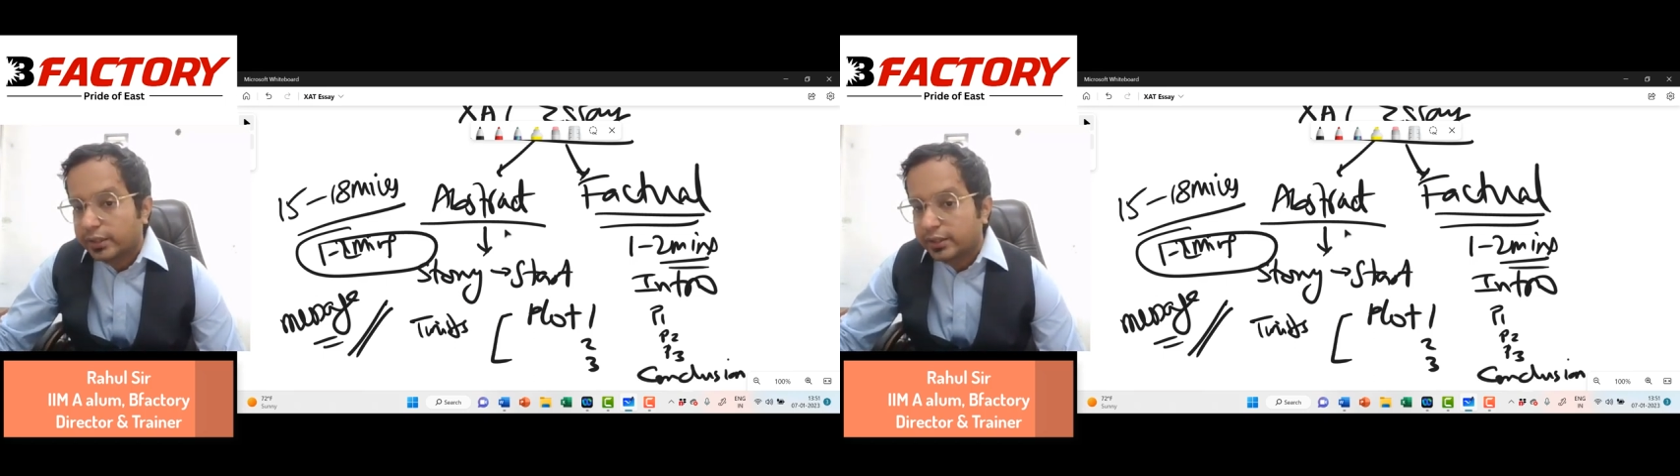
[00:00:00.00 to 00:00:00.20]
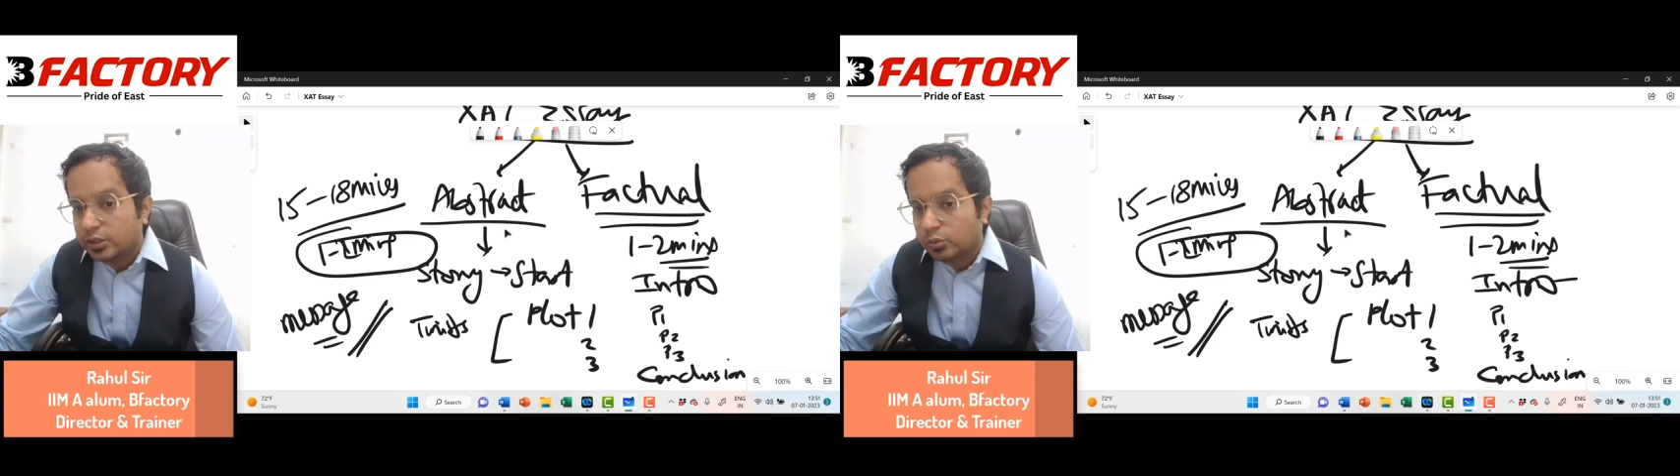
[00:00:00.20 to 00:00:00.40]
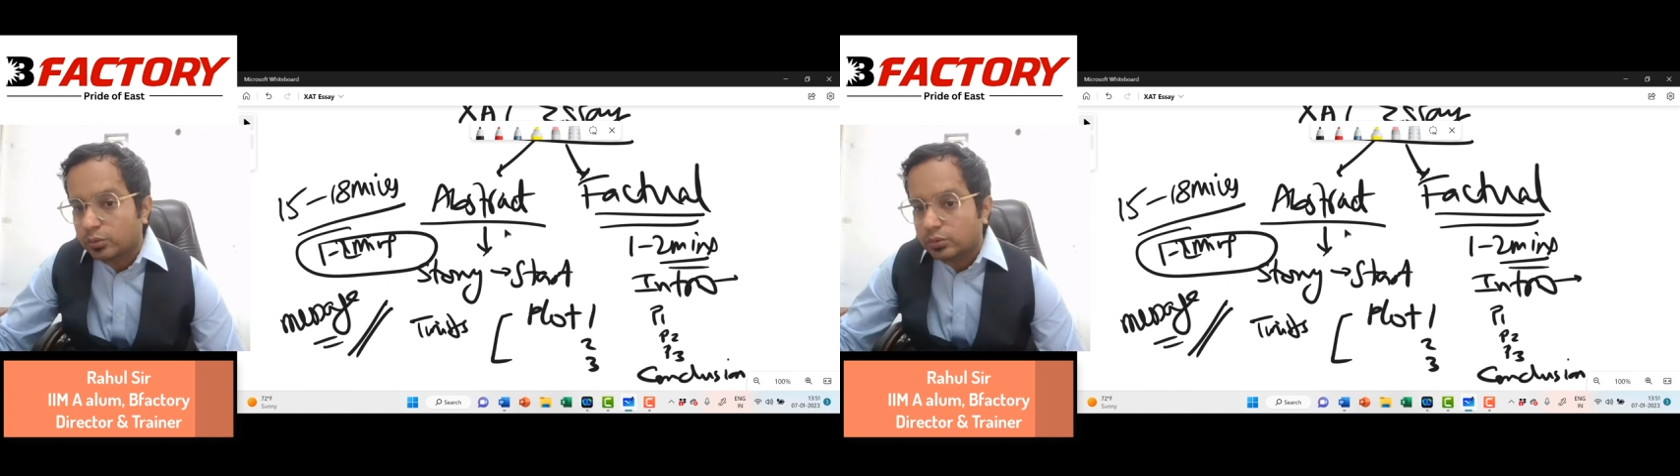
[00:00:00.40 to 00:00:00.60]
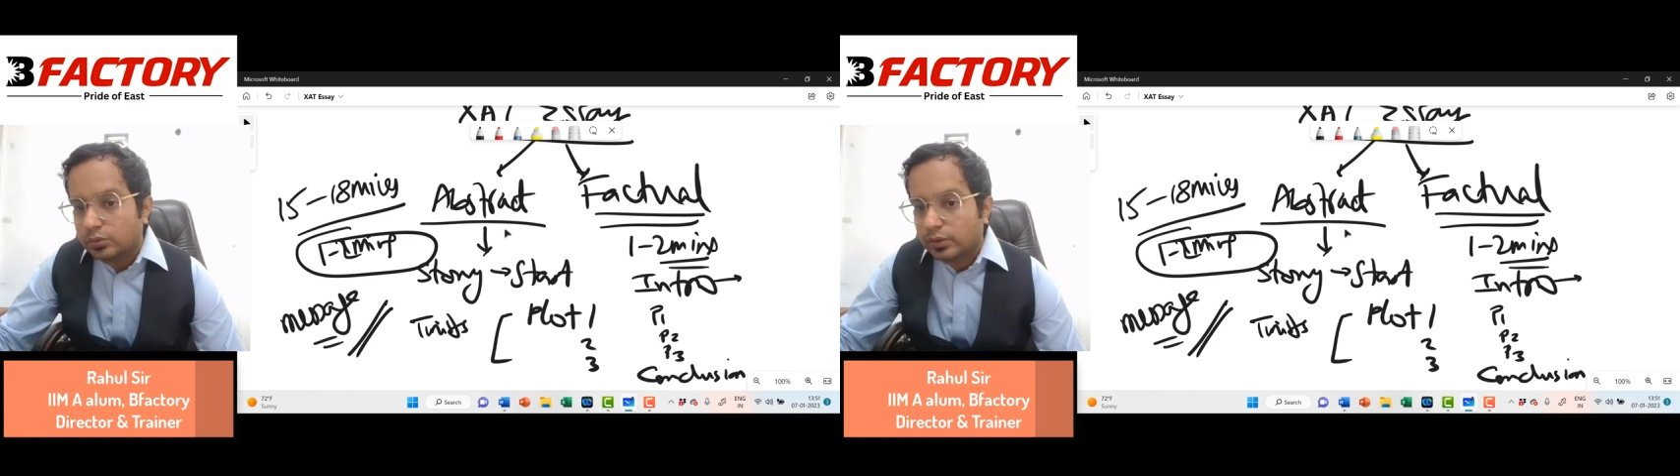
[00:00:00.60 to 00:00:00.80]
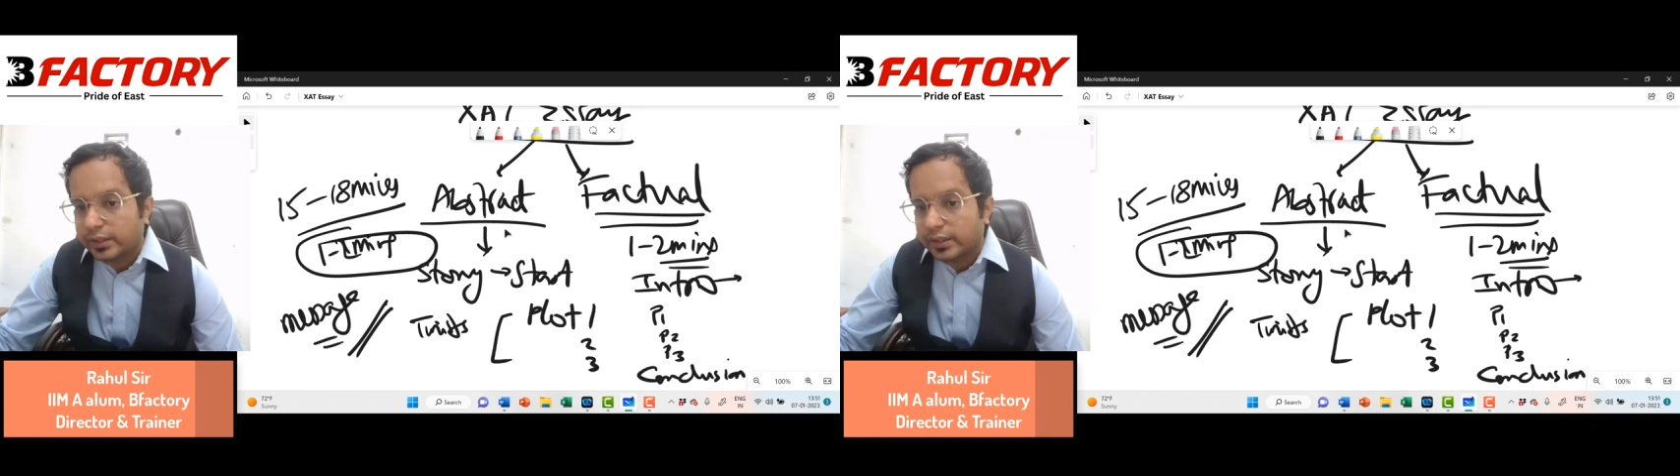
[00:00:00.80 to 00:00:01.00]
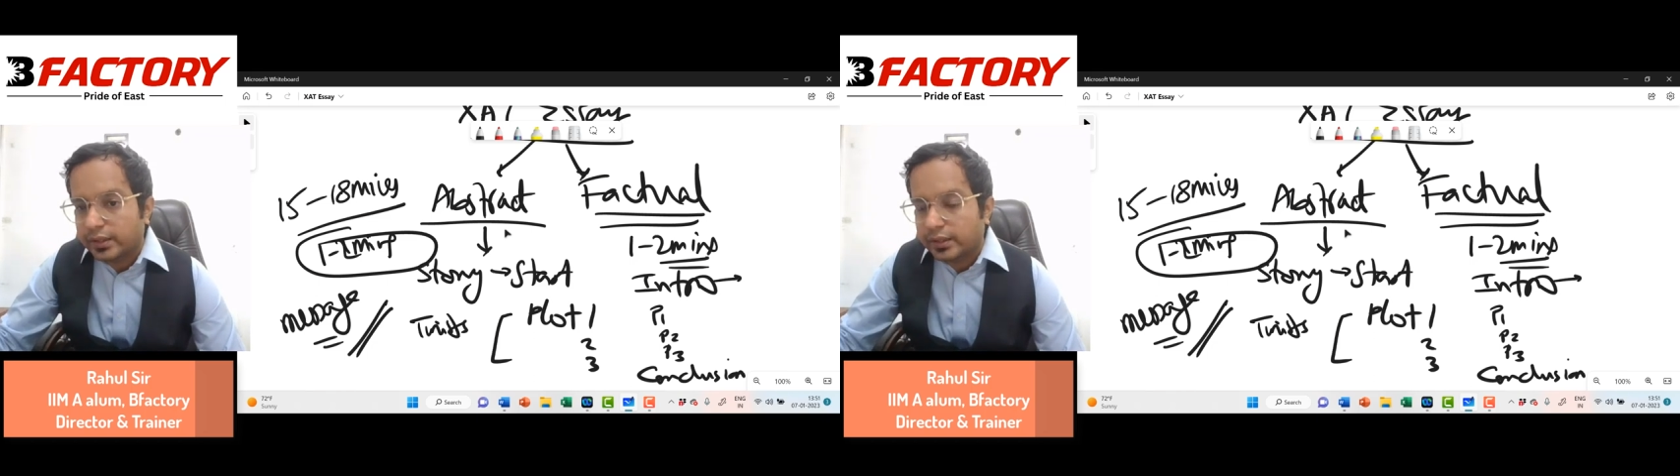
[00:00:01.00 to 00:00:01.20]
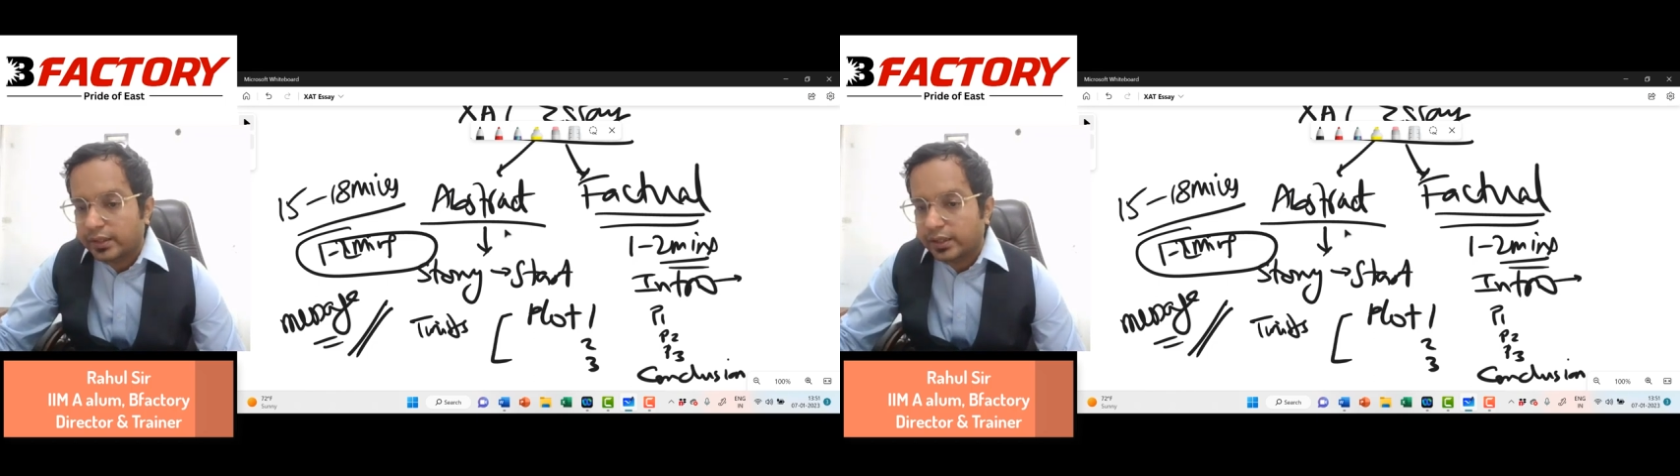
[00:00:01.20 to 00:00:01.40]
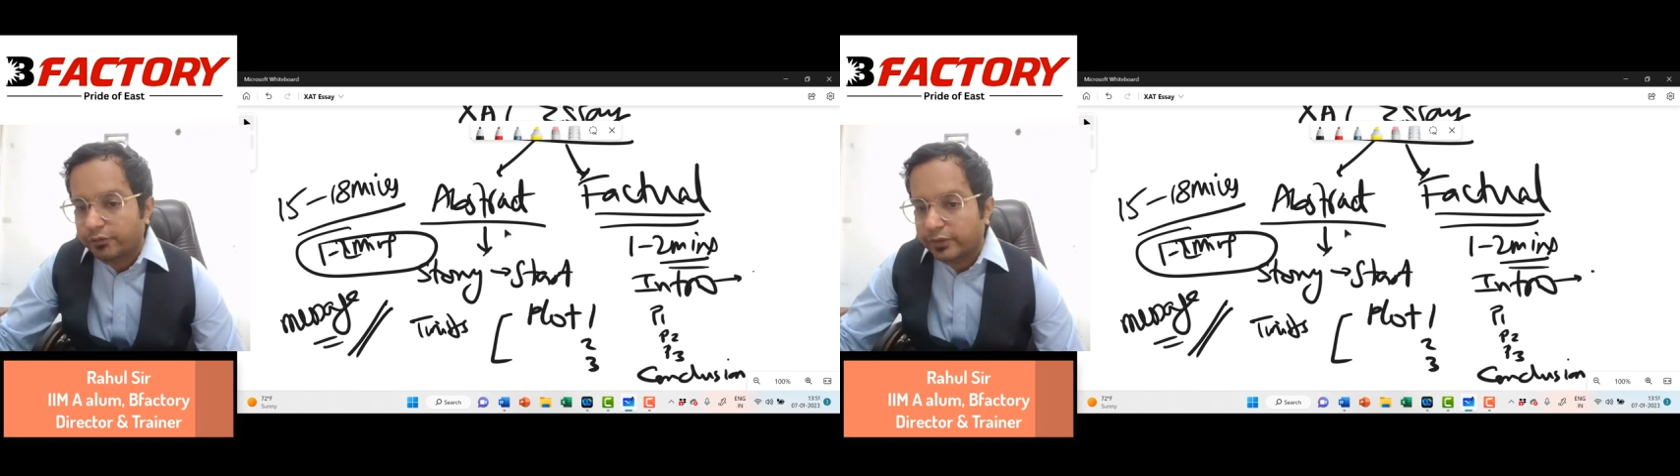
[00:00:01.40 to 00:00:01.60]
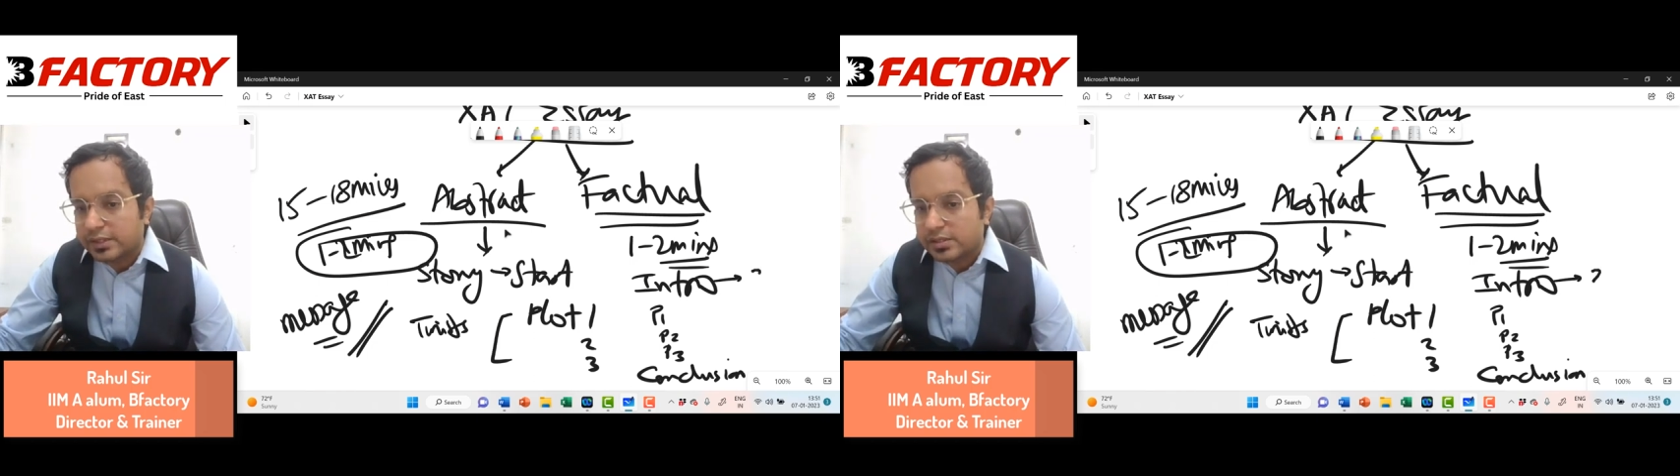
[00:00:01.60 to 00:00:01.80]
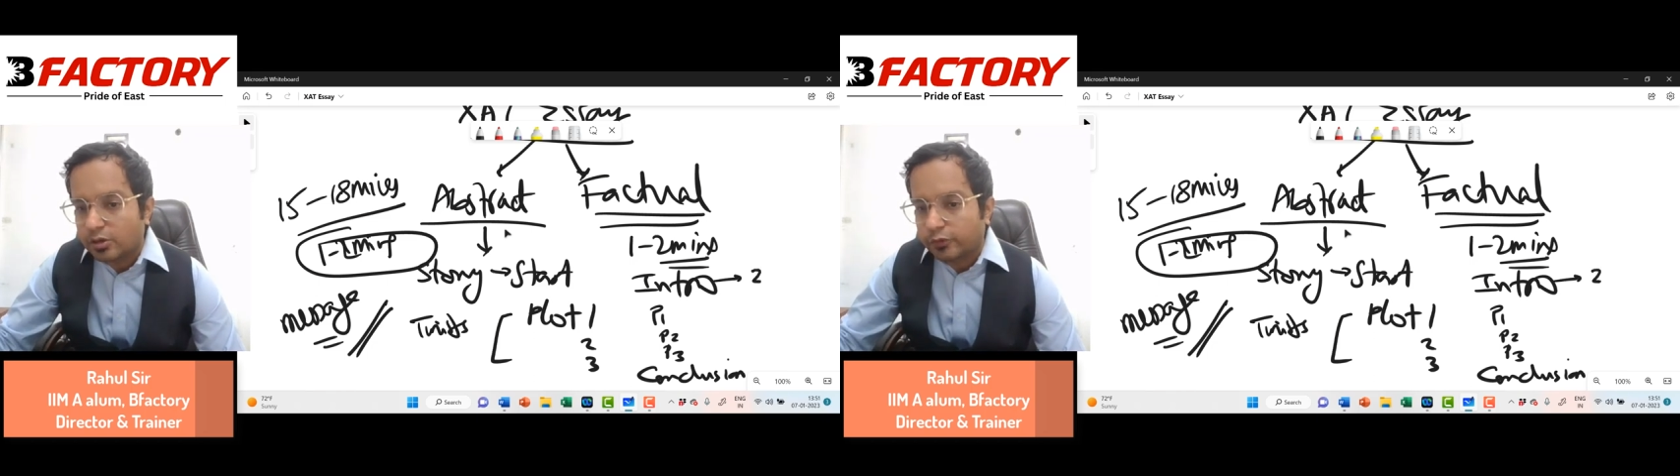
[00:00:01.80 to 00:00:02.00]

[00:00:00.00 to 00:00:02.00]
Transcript: Intro, if it is